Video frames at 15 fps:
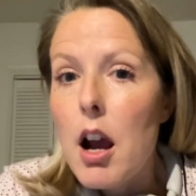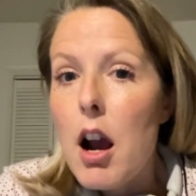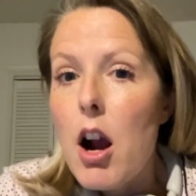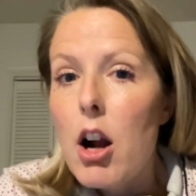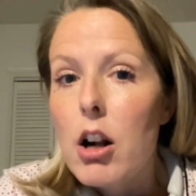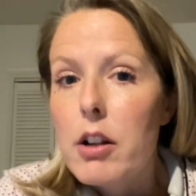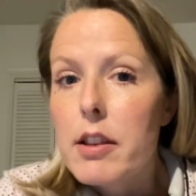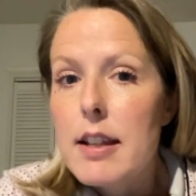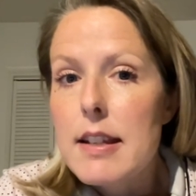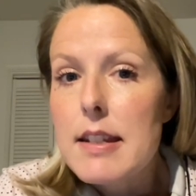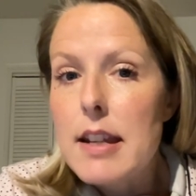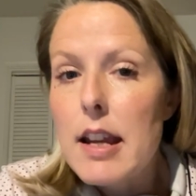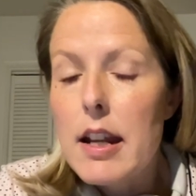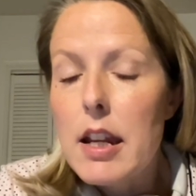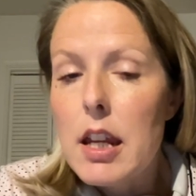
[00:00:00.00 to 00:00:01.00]
are these
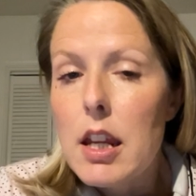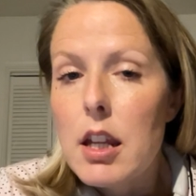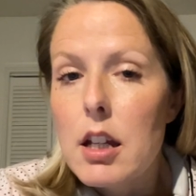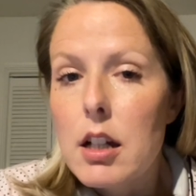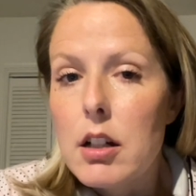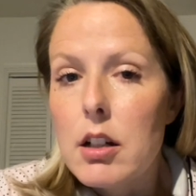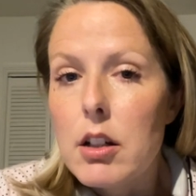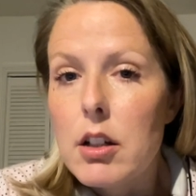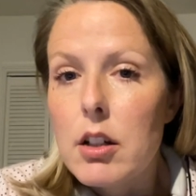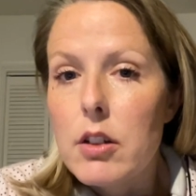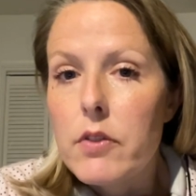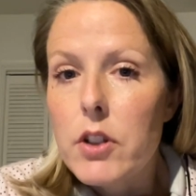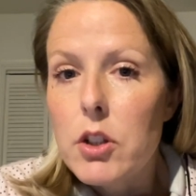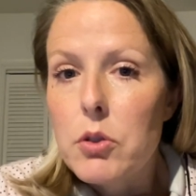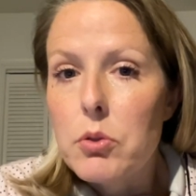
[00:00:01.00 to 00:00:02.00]
any
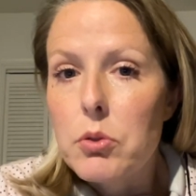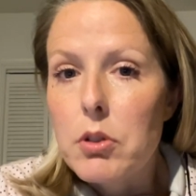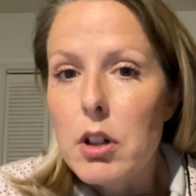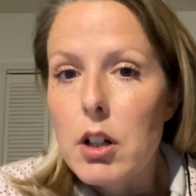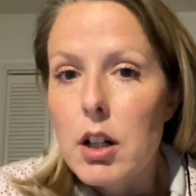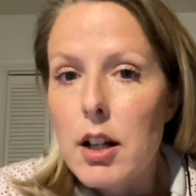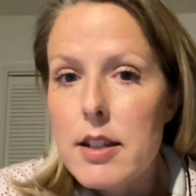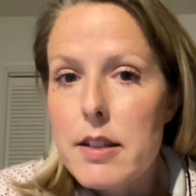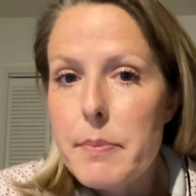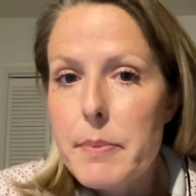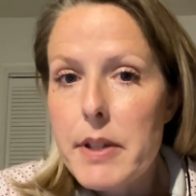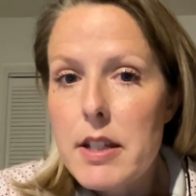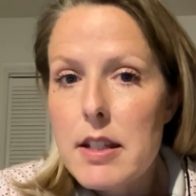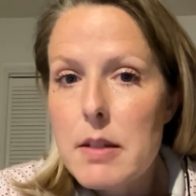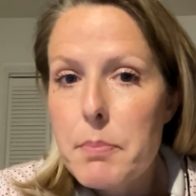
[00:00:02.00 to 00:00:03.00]
of your
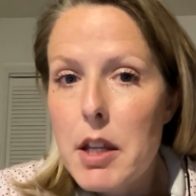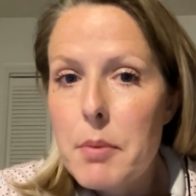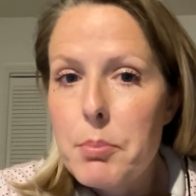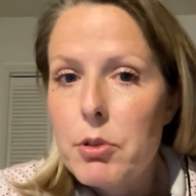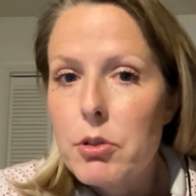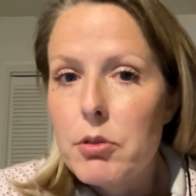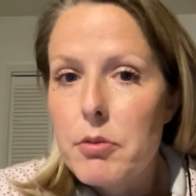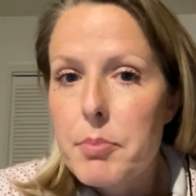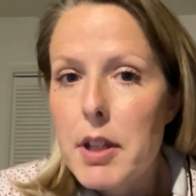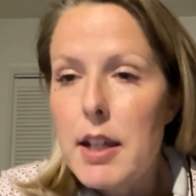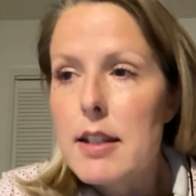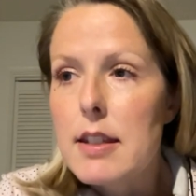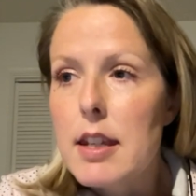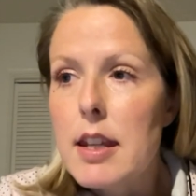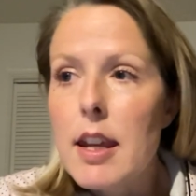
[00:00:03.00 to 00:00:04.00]
husband's people?
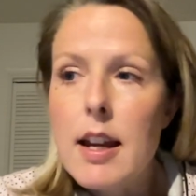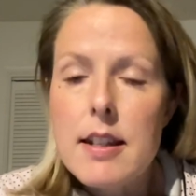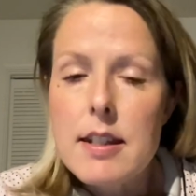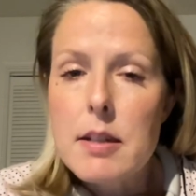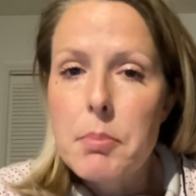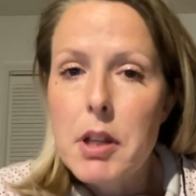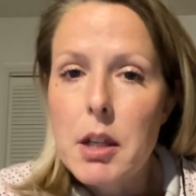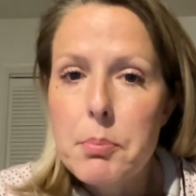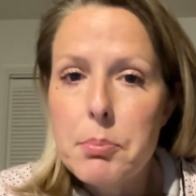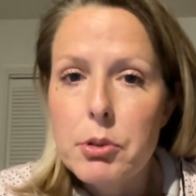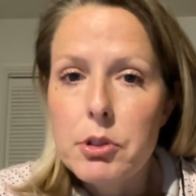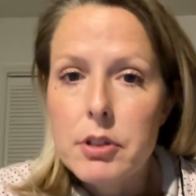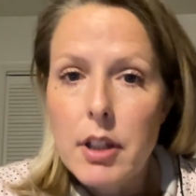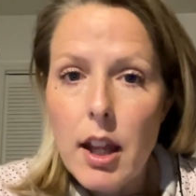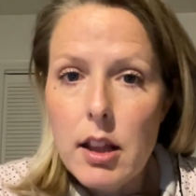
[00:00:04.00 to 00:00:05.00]
Because he has some people
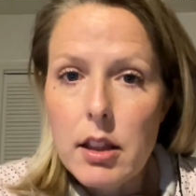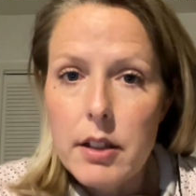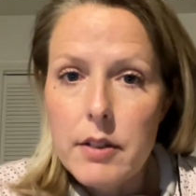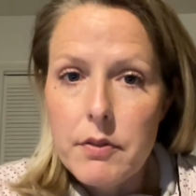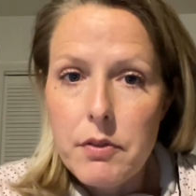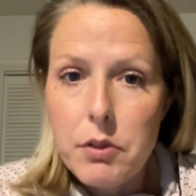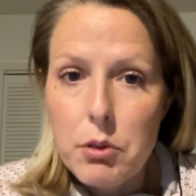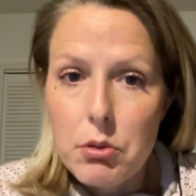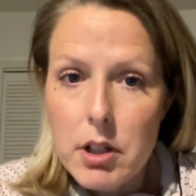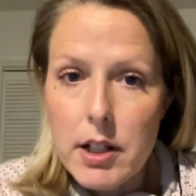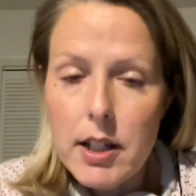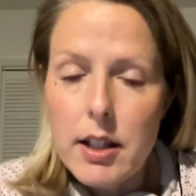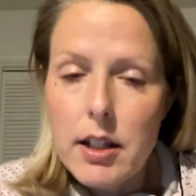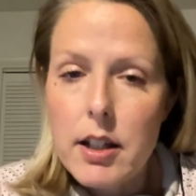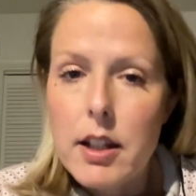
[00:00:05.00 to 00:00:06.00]
in Lakeland,
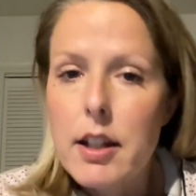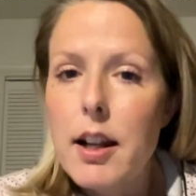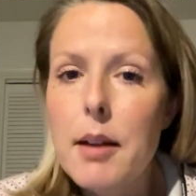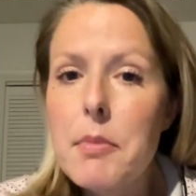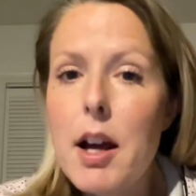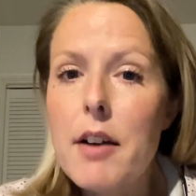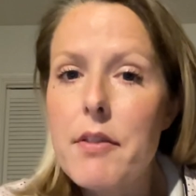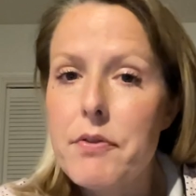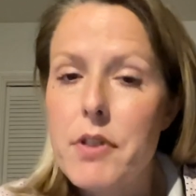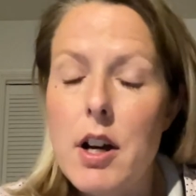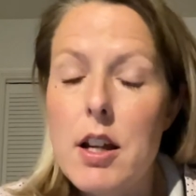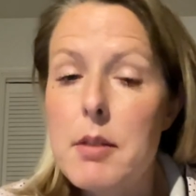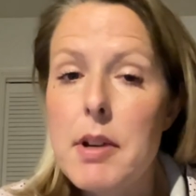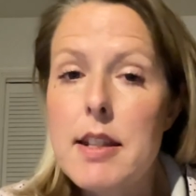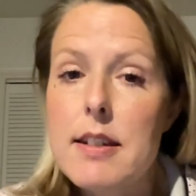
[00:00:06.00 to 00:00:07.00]
Florida. And I'm not
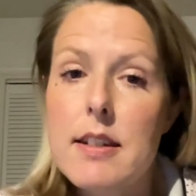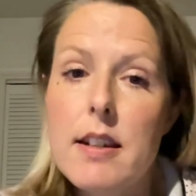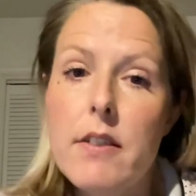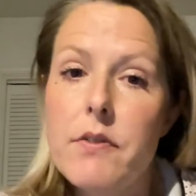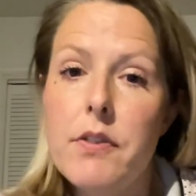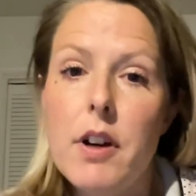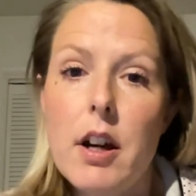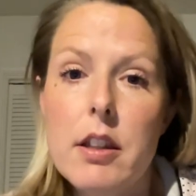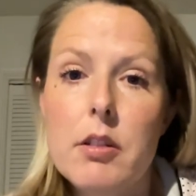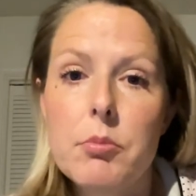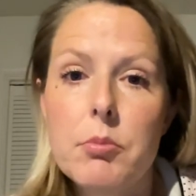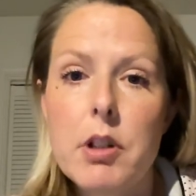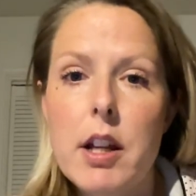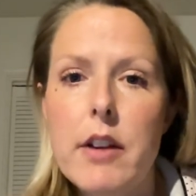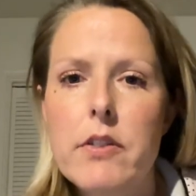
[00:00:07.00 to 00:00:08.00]
fond of my stepfather and
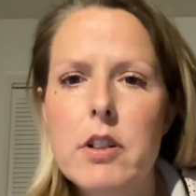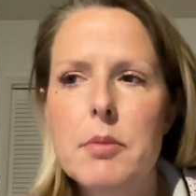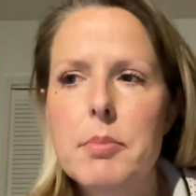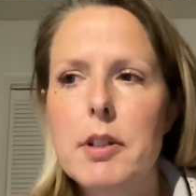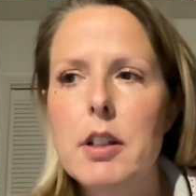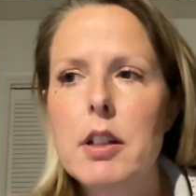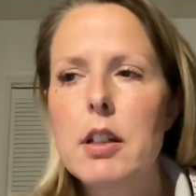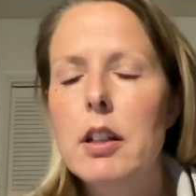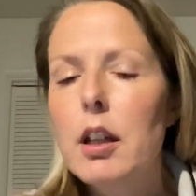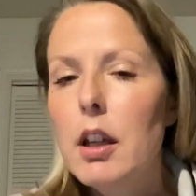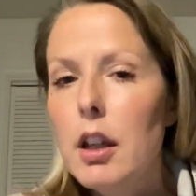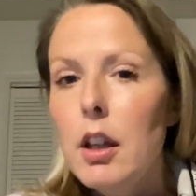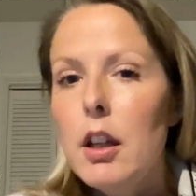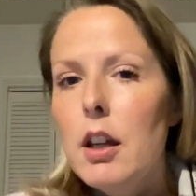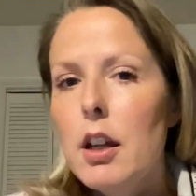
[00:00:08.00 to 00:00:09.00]
whatever, but
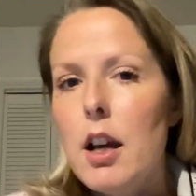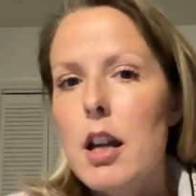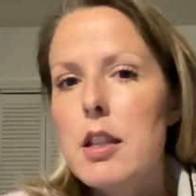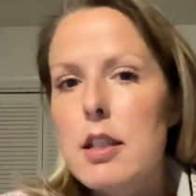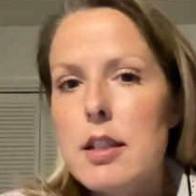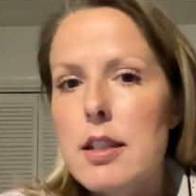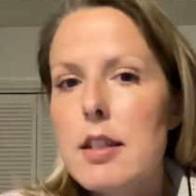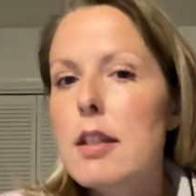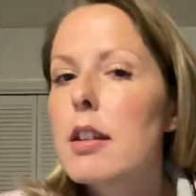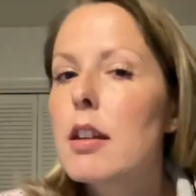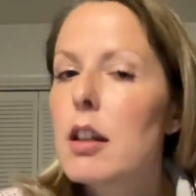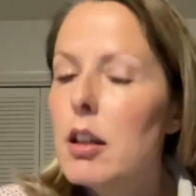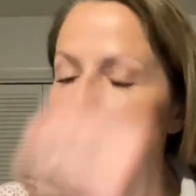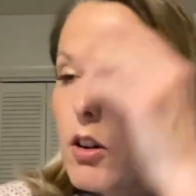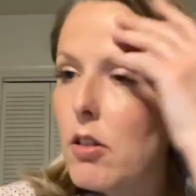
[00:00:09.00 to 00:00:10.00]
I just,
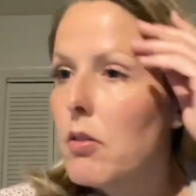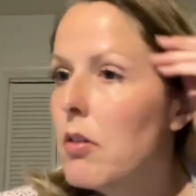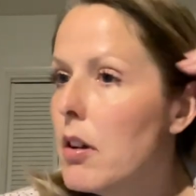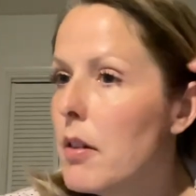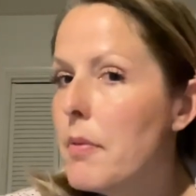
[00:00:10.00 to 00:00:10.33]
you know,